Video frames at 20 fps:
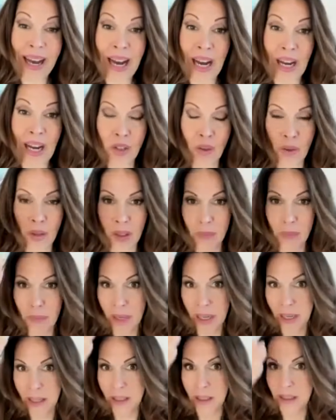I know that
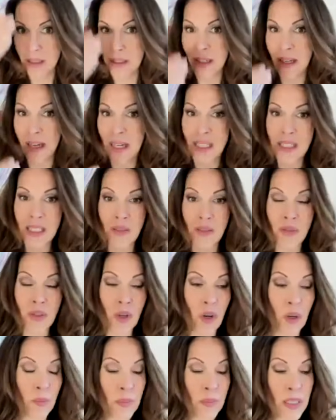my guides have
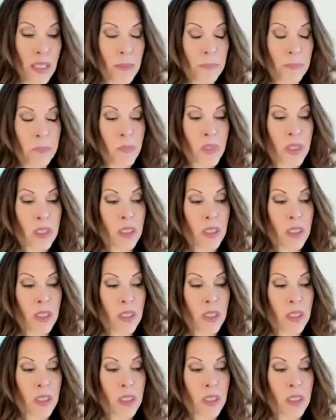taught me.